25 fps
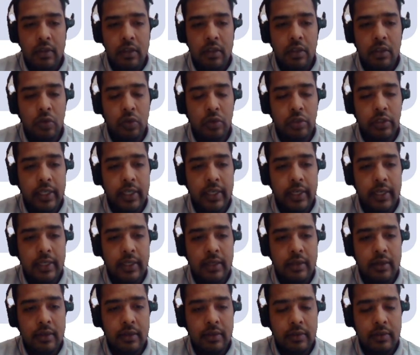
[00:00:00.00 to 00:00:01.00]

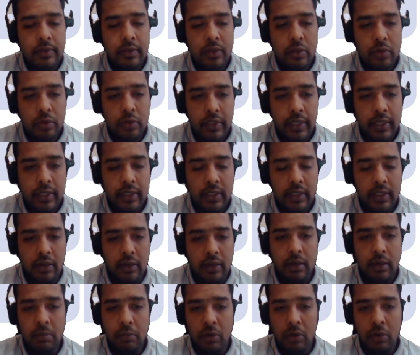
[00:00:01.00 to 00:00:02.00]
using
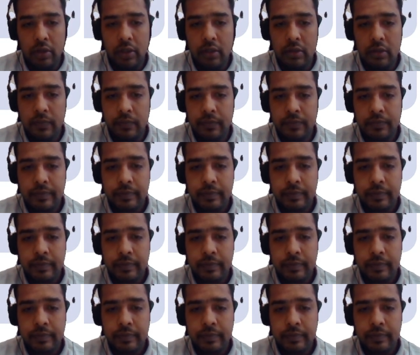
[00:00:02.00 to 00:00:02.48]
internal model